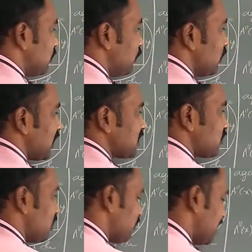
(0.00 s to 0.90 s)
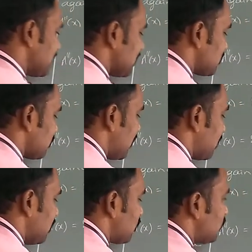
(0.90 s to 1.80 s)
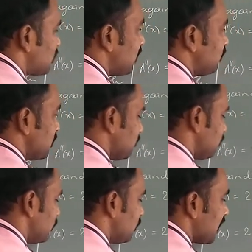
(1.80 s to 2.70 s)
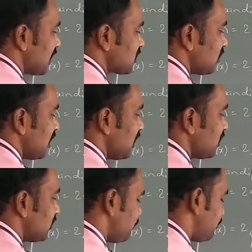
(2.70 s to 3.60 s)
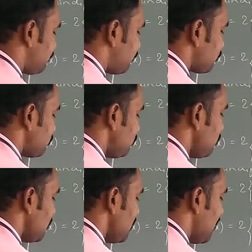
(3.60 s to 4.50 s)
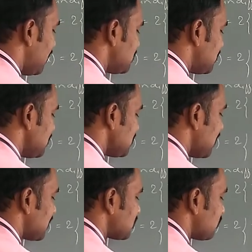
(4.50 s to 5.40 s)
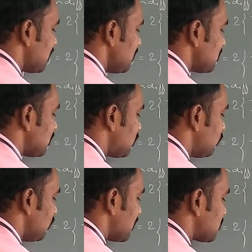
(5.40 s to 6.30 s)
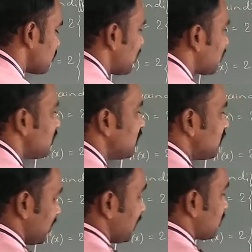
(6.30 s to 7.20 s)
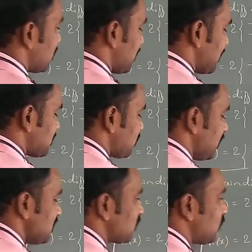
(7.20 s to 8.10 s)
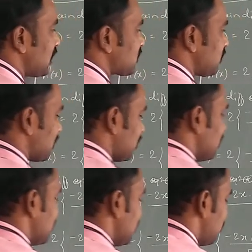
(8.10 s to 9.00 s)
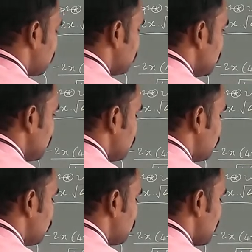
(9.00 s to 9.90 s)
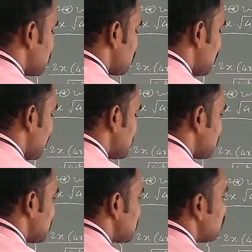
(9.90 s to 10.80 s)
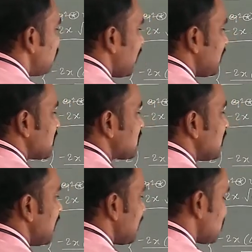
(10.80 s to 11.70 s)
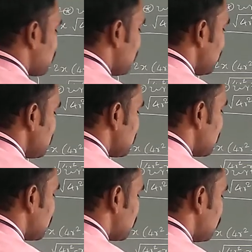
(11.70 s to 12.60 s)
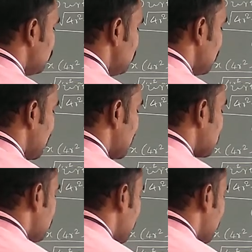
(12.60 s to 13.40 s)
4r square minus x square. Root of 4r square as it is. R square is 2r square. Sorry, x square is 2r square into 4r square as it is minus x square is 2r